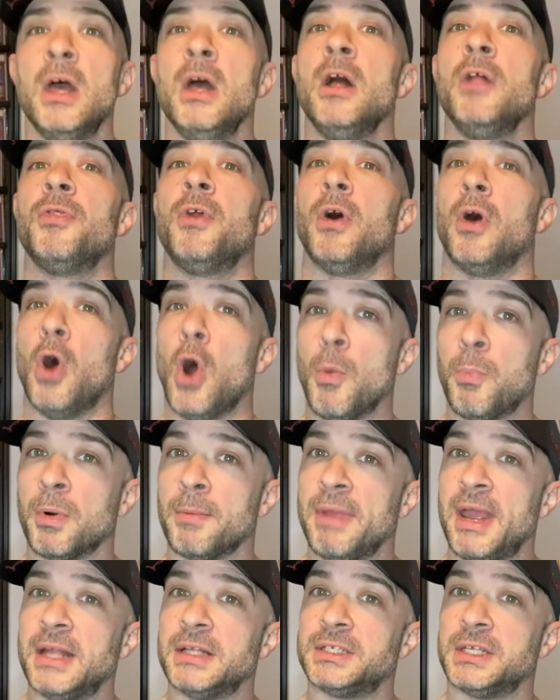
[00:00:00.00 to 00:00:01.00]
The hope
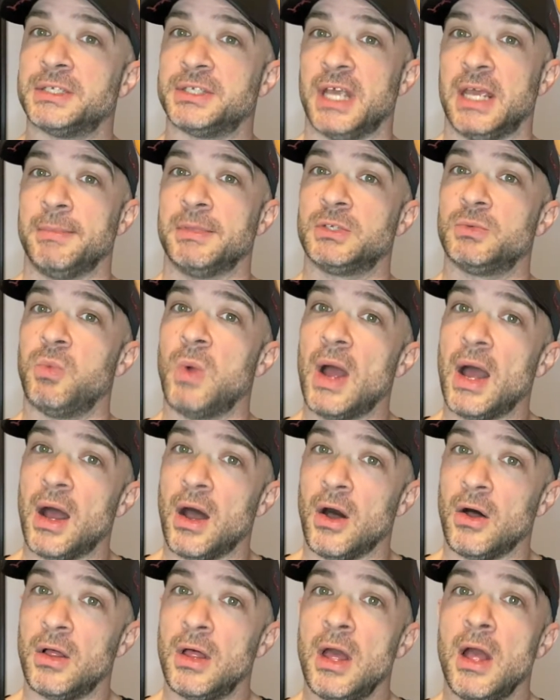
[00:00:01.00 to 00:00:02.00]
remains the same as
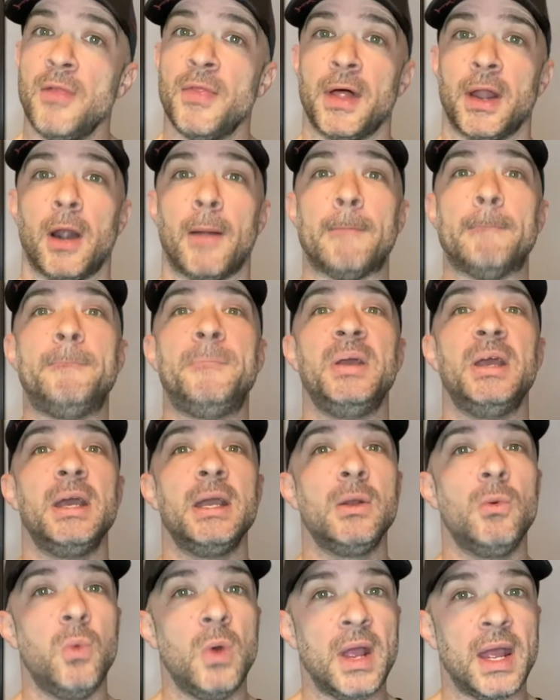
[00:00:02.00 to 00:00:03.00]
well that our big
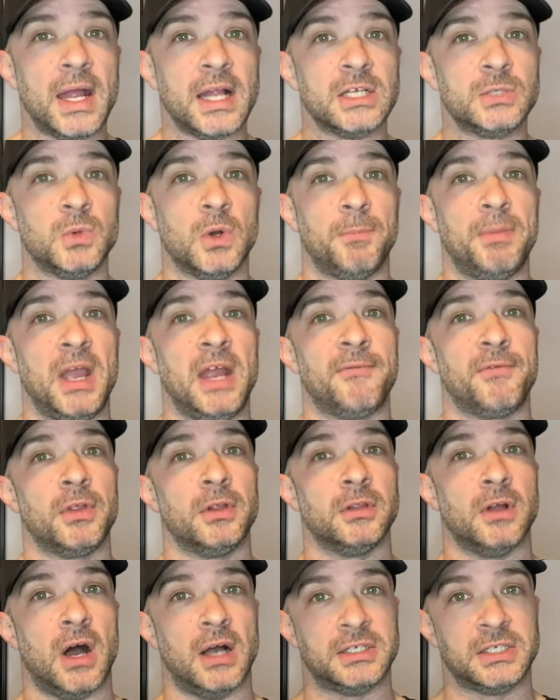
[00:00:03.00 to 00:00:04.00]
wins will pay for the
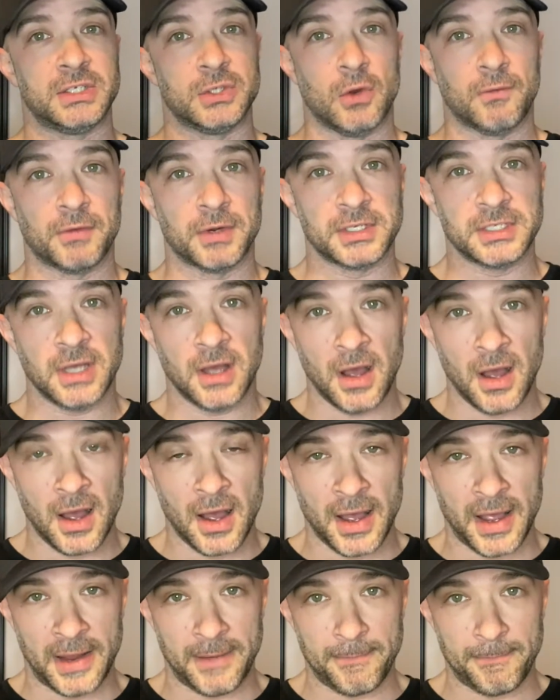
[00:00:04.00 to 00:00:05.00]
losses over
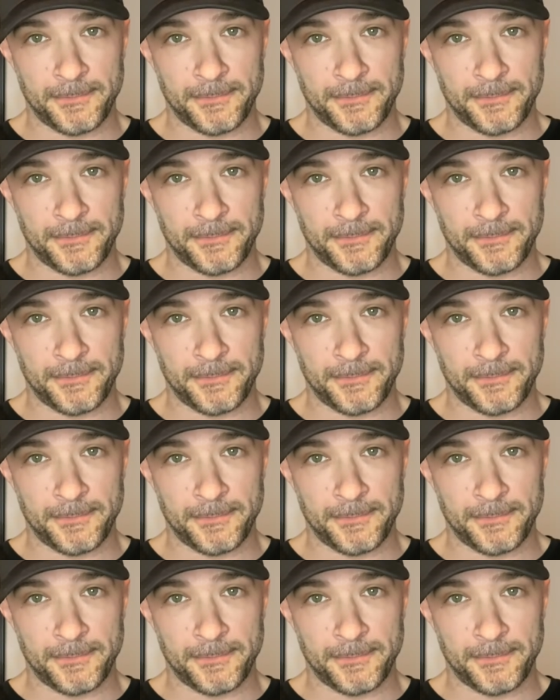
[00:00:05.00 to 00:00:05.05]
time.